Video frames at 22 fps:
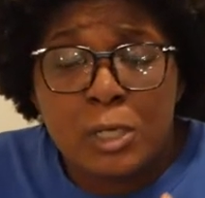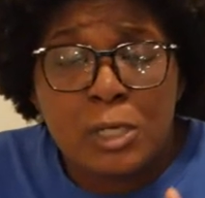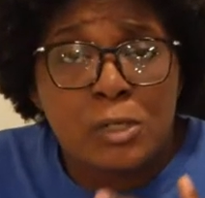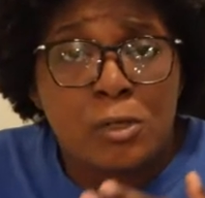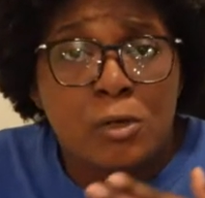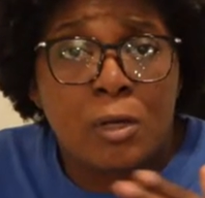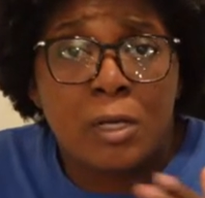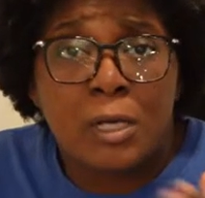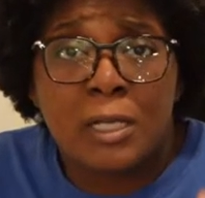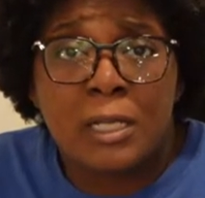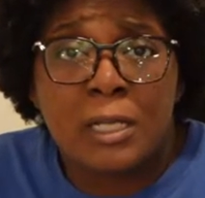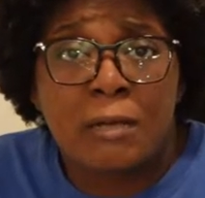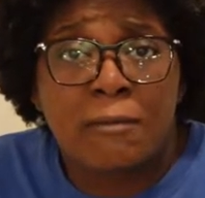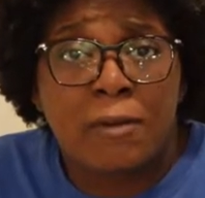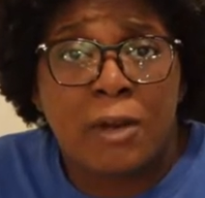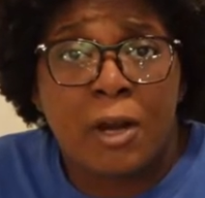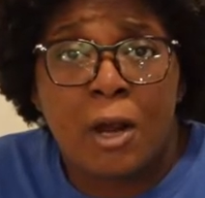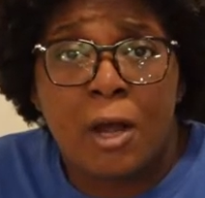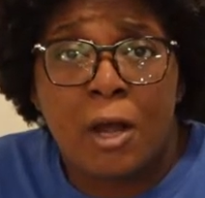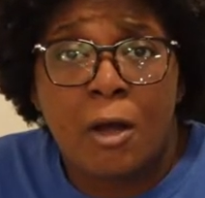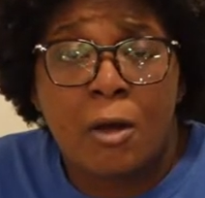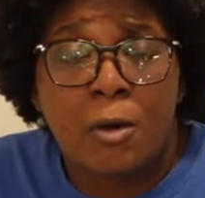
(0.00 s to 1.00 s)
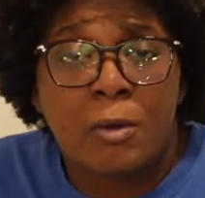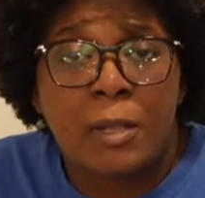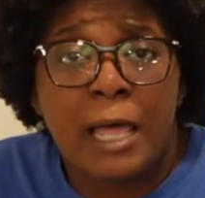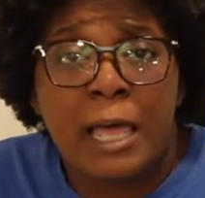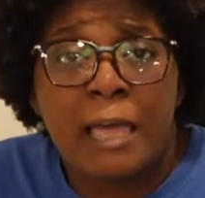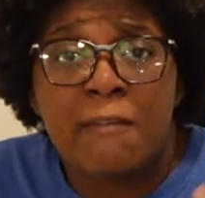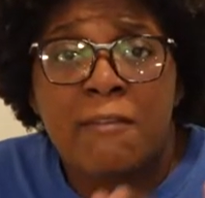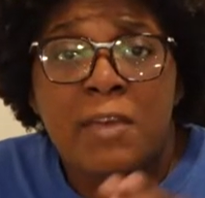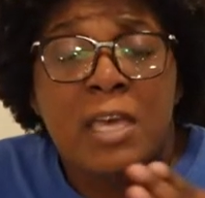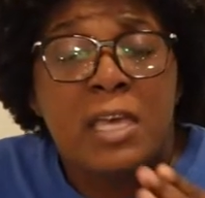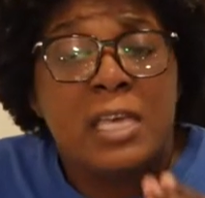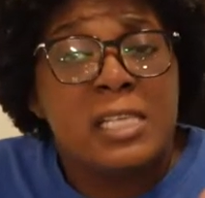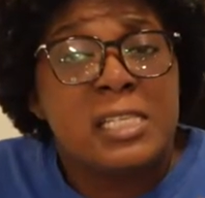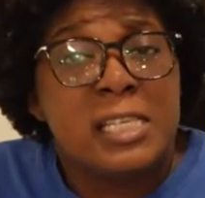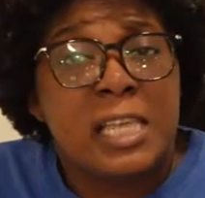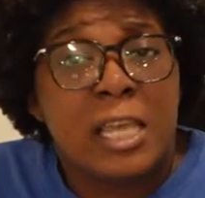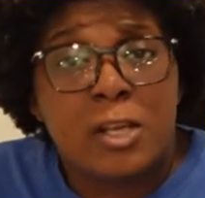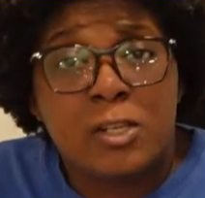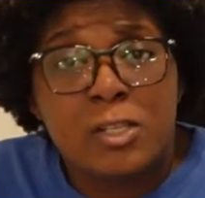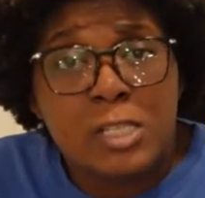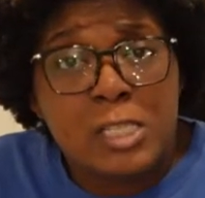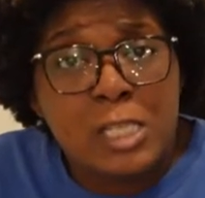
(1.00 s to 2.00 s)
This girl done lived her whole life
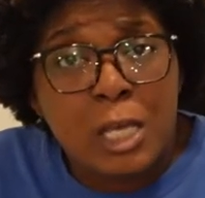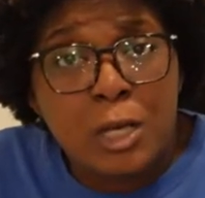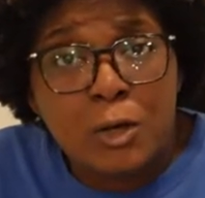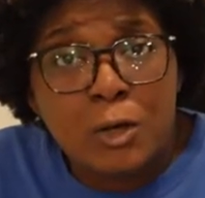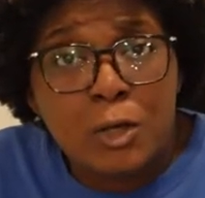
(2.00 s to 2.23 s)
scared to tell